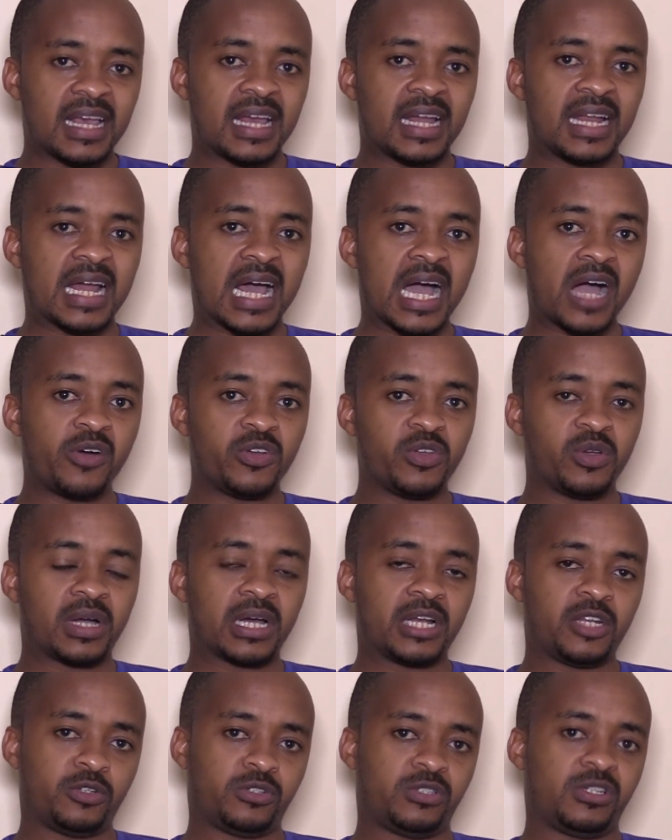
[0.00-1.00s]
and how you
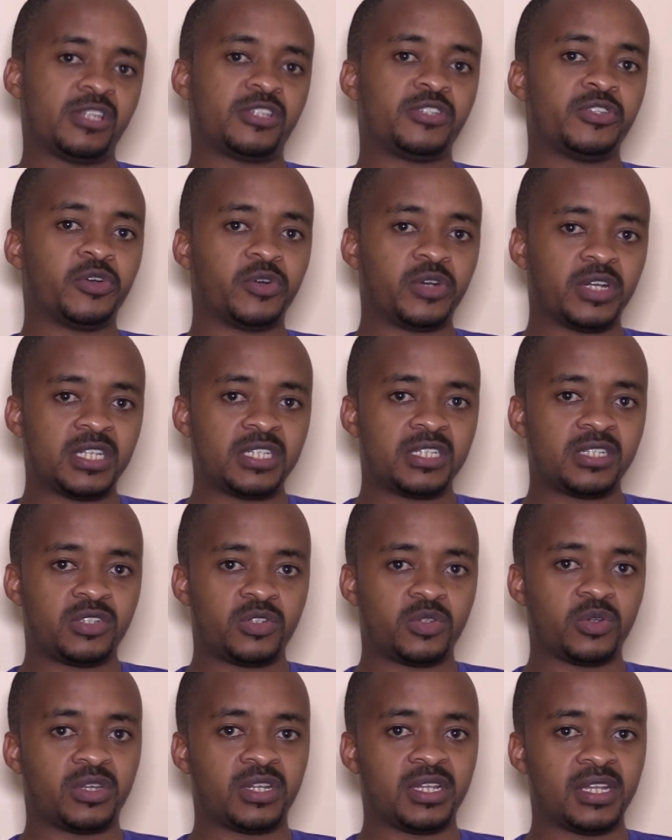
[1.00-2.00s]
can use this knowledge
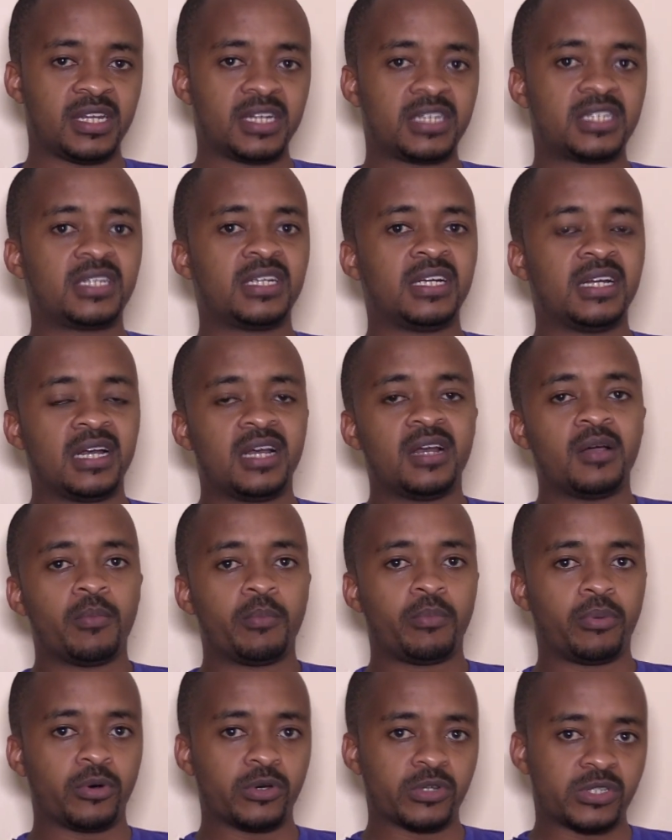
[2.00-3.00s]
to create
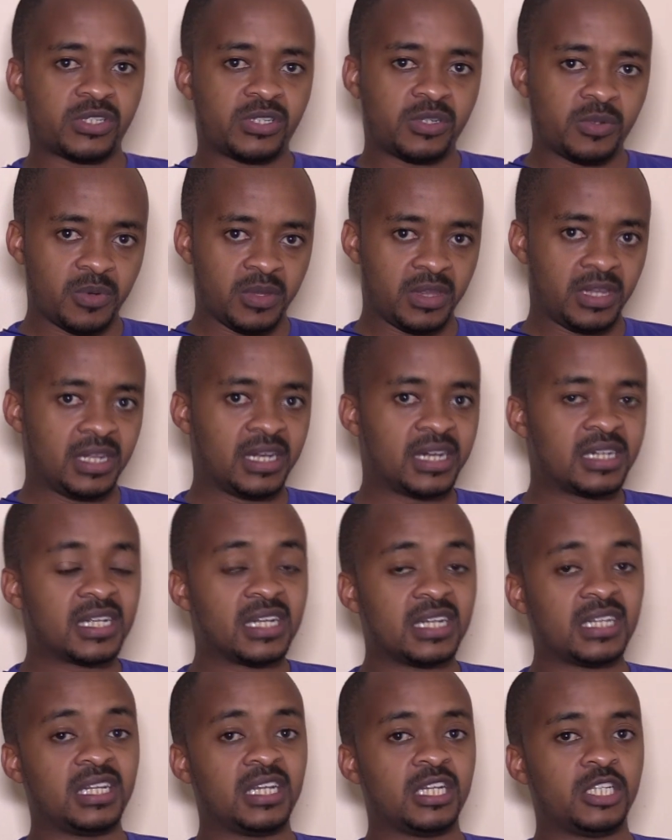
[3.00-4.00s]
posts with greater
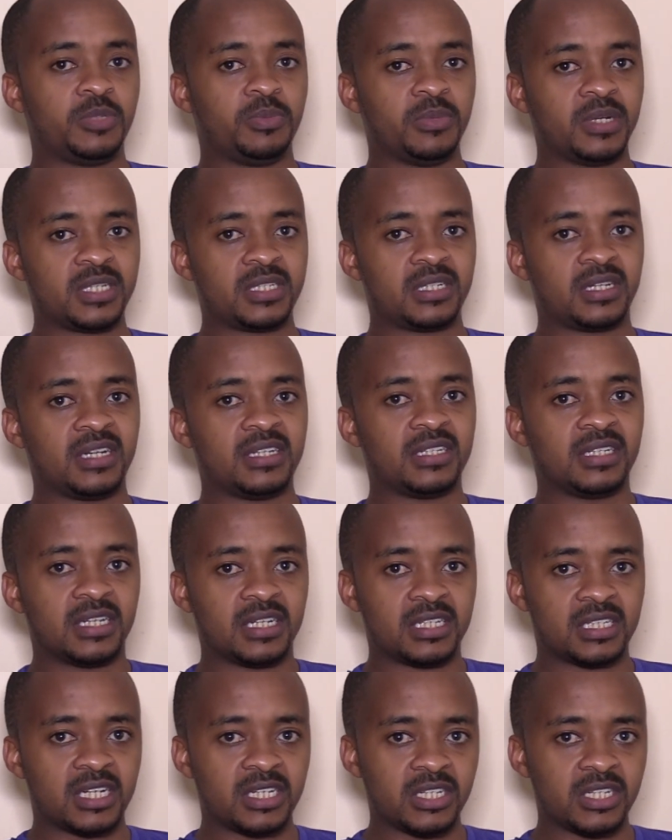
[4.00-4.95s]
engagement and greater